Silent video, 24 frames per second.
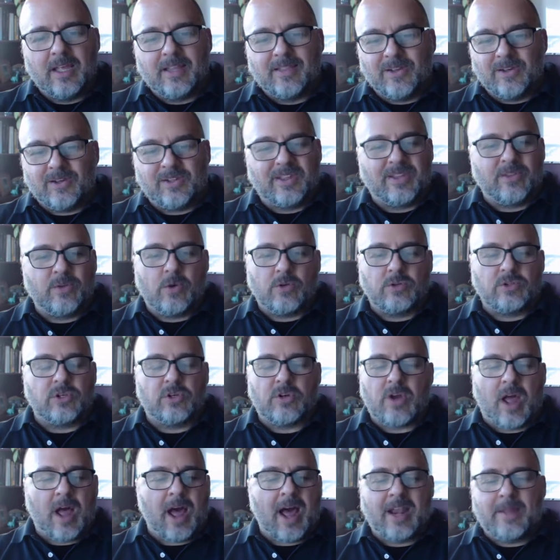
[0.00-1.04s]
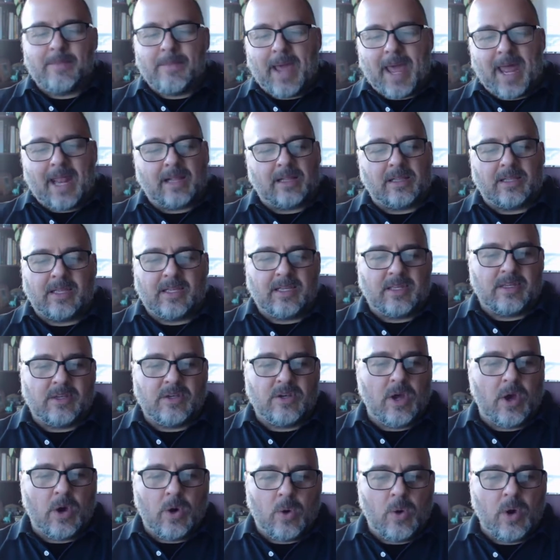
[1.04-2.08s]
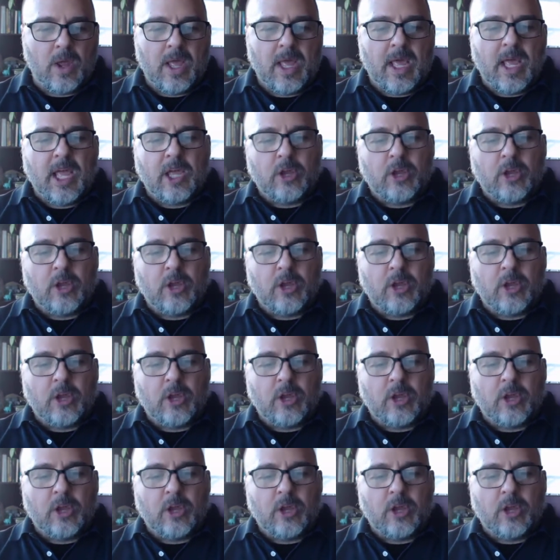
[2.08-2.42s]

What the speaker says: Those are automatically no.